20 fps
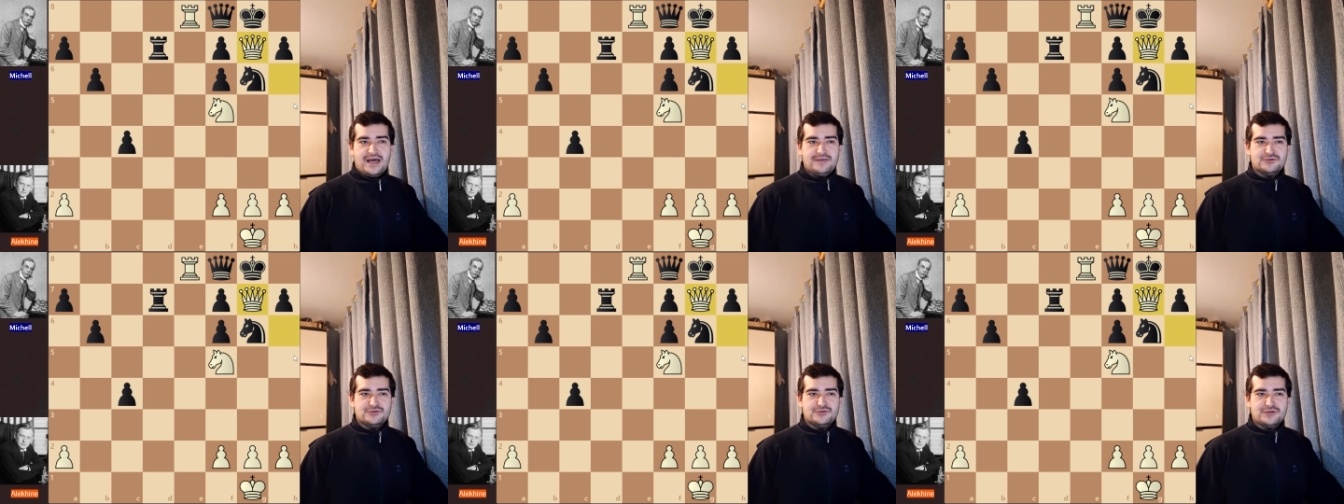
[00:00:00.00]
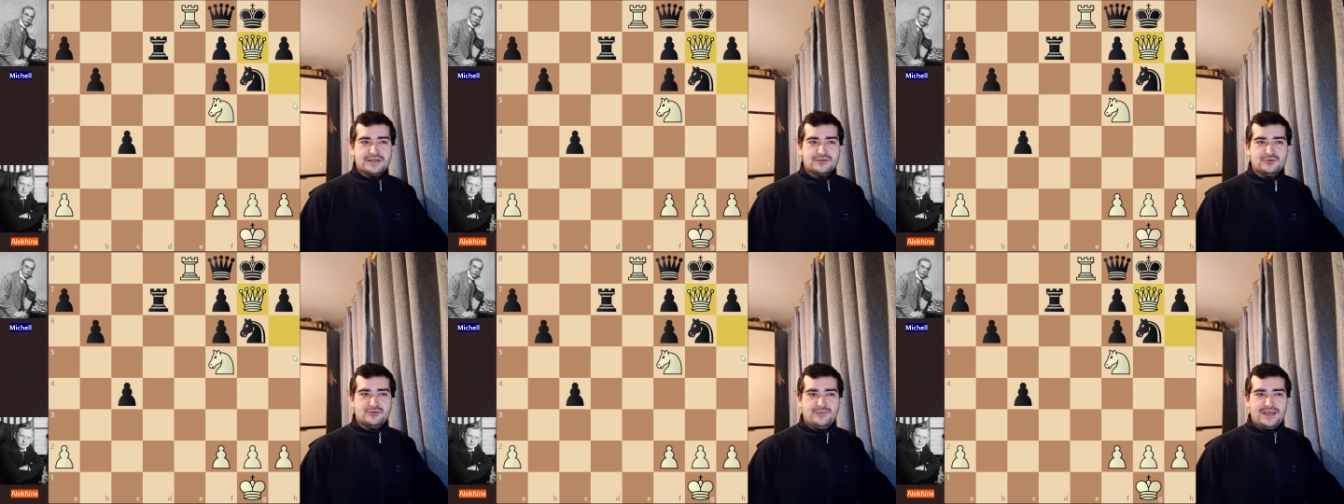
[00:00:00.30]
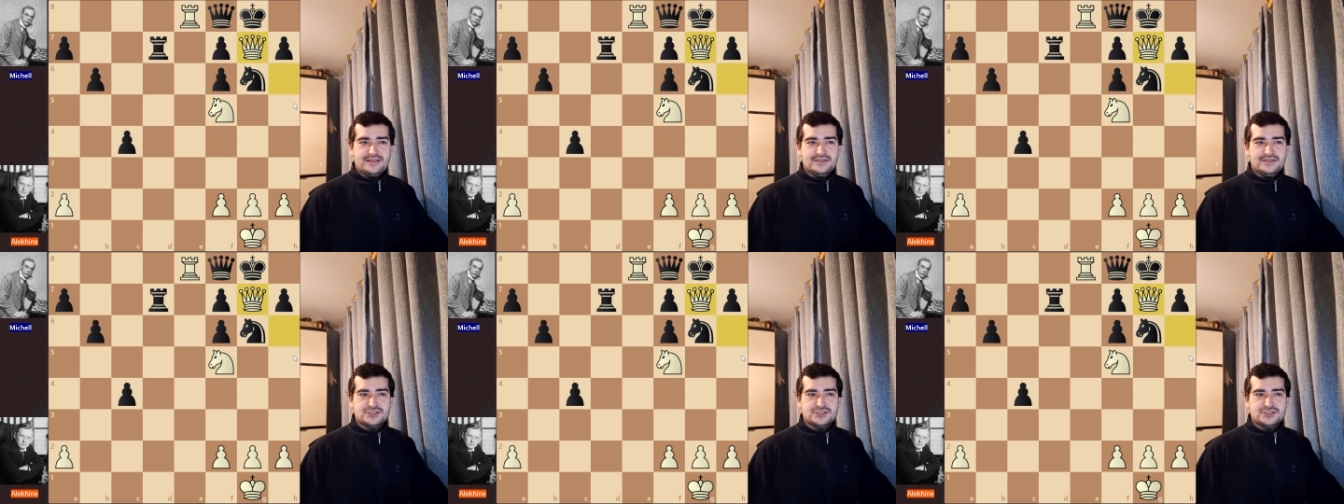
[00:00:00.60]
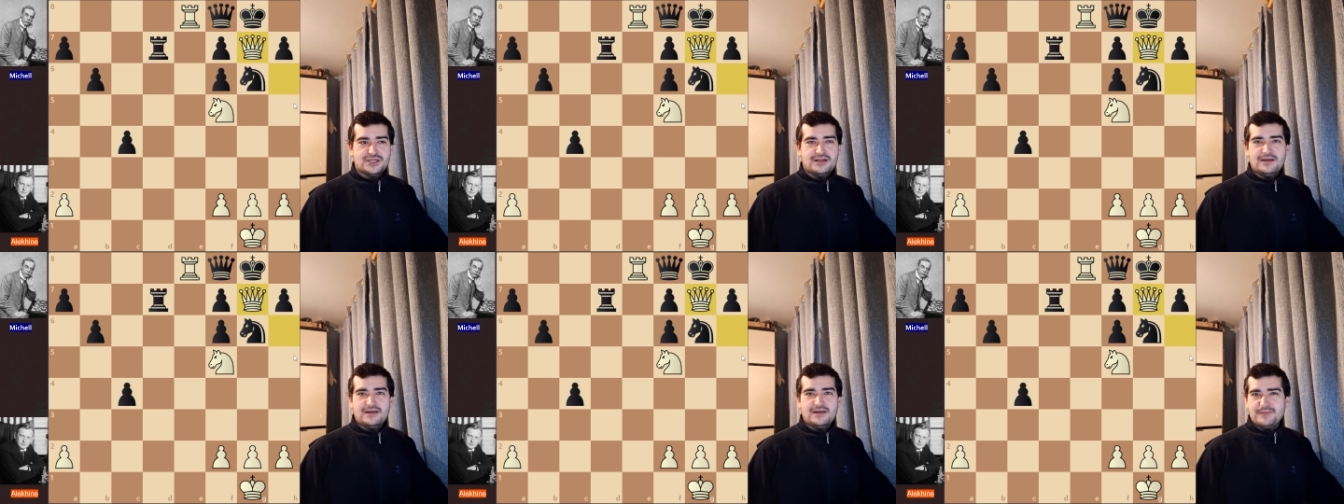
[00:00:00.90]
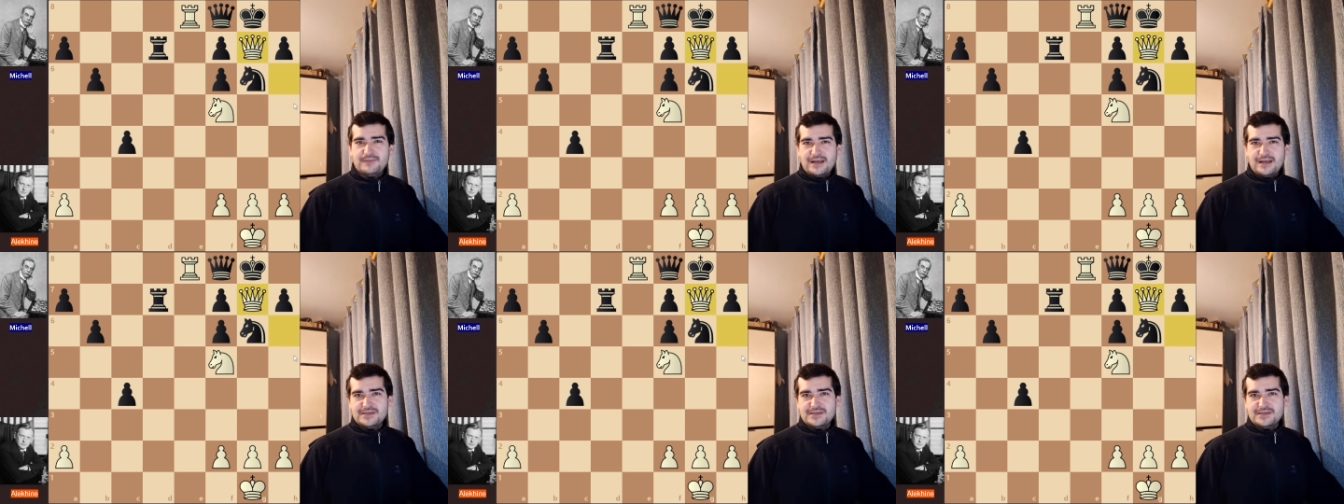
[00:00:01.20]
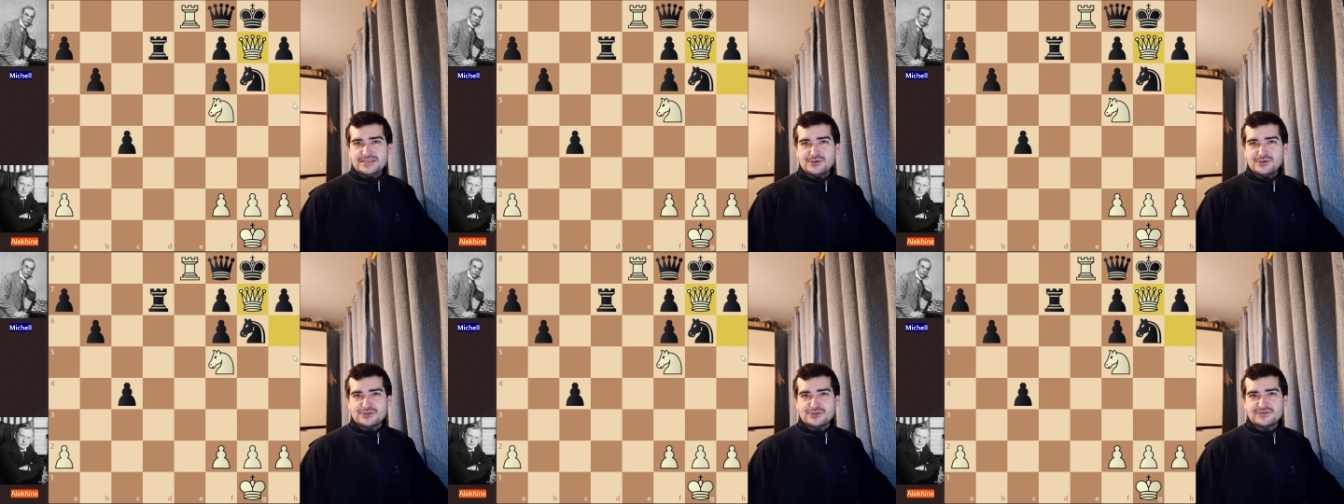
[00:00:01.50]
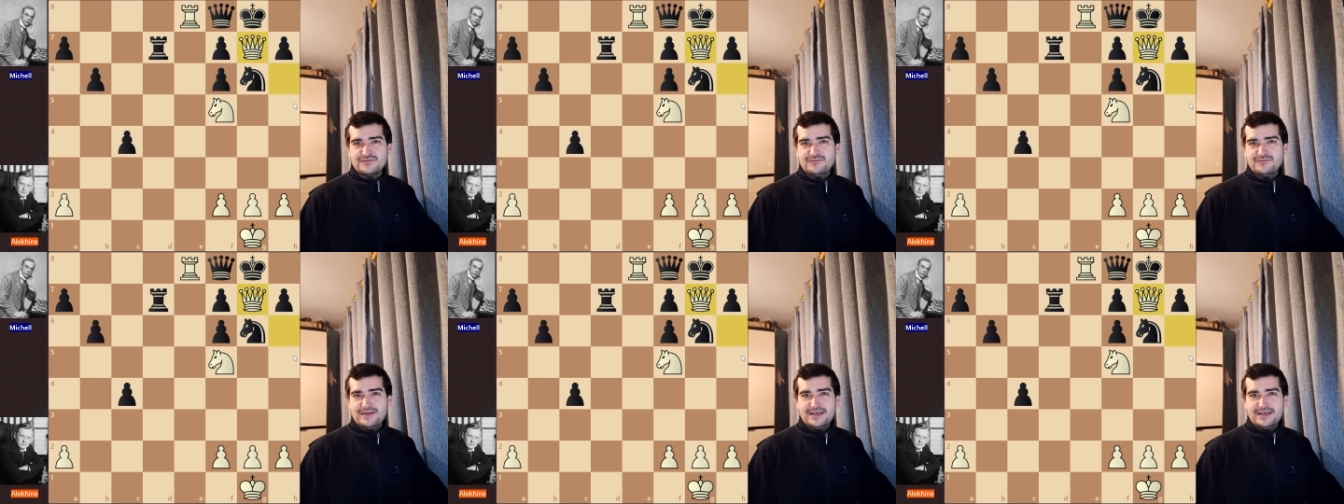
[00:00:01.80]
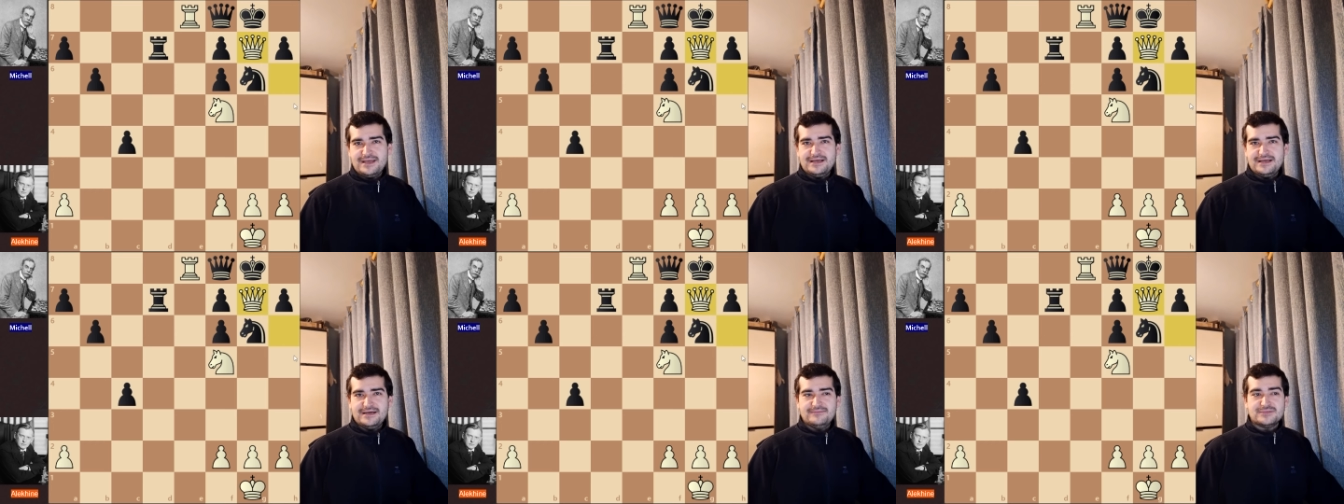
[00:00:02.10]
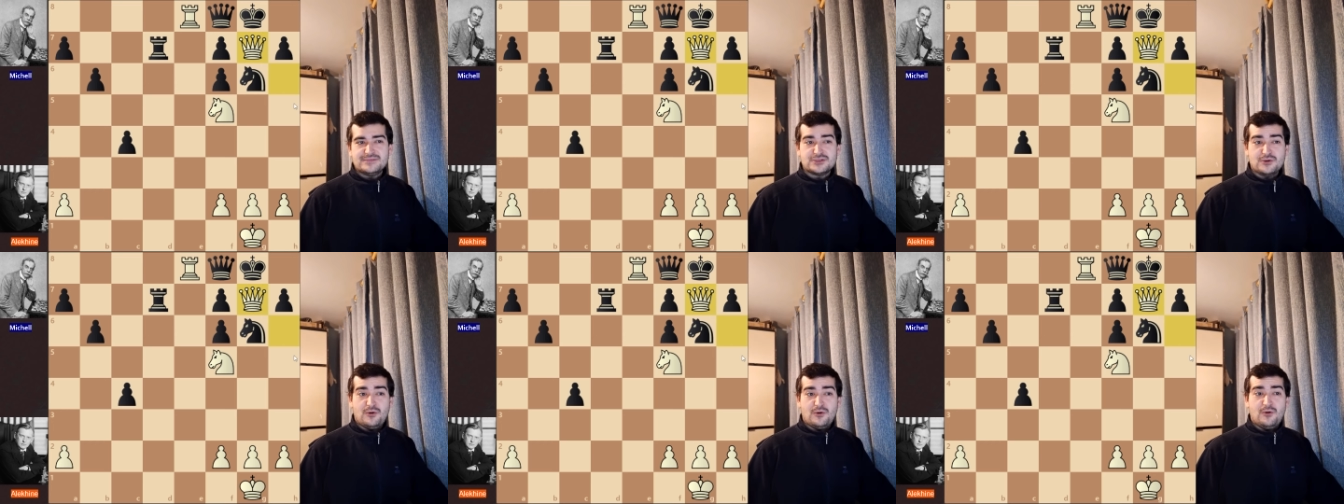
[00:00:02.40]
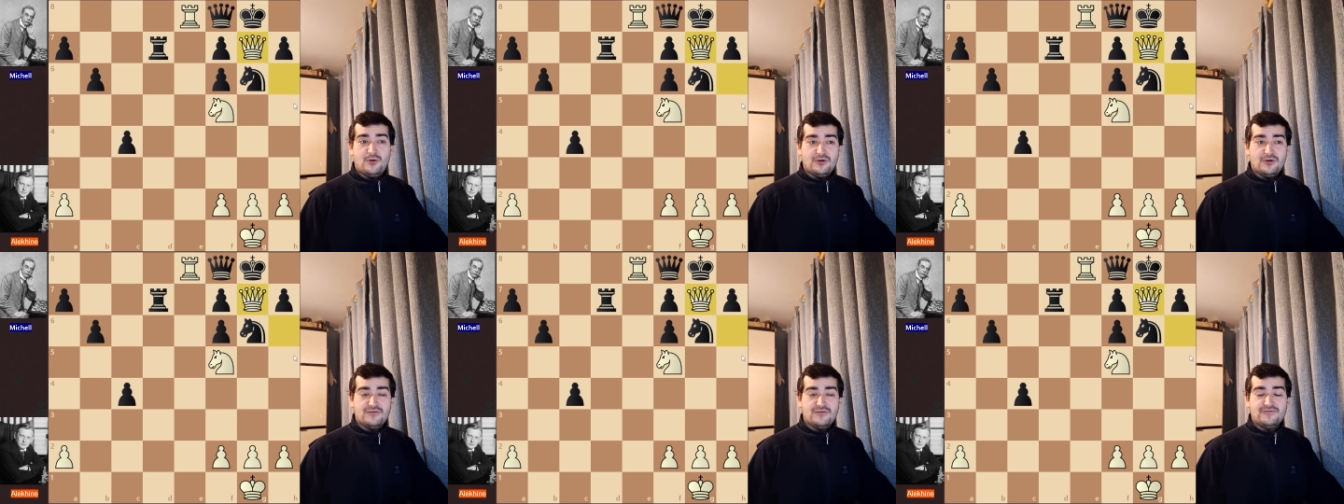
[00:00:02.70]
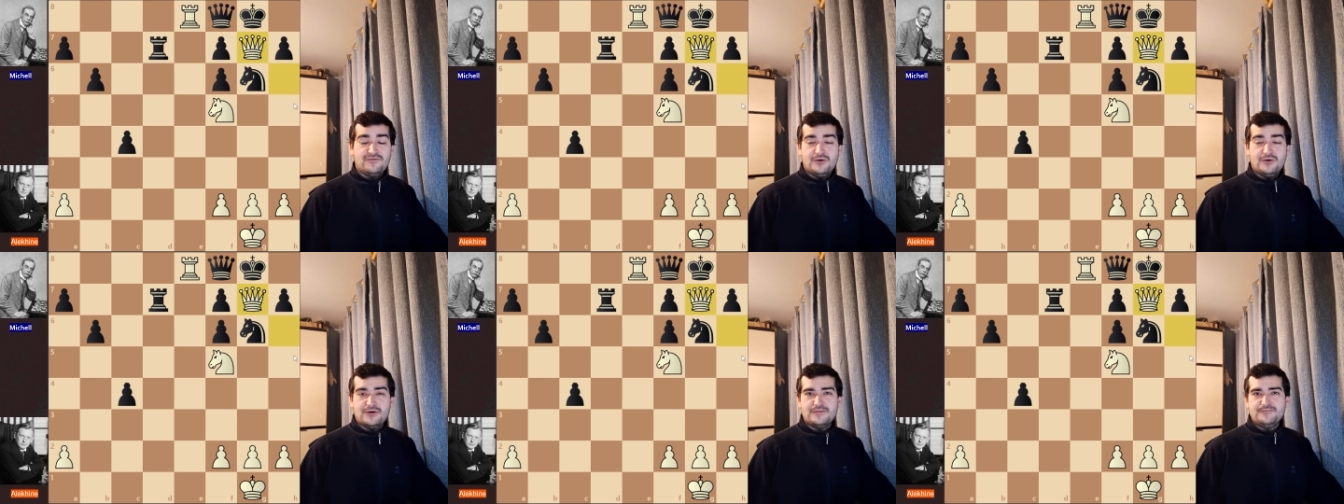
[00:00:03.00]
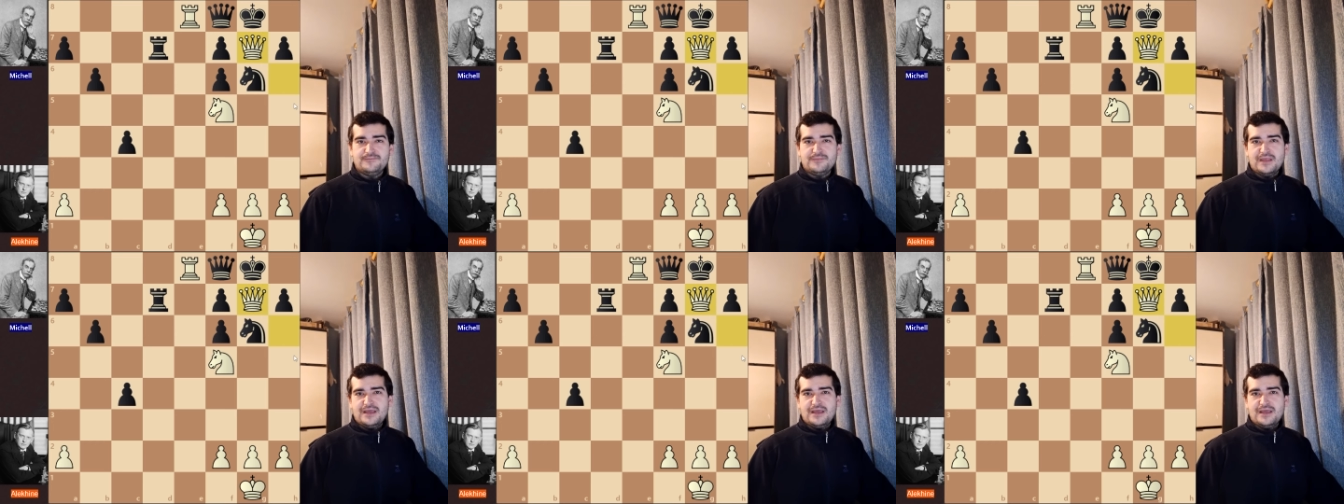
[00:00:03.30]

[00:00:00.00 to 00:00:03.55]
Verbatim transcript: I'm trying to make this channel a primary source of my income, so all of your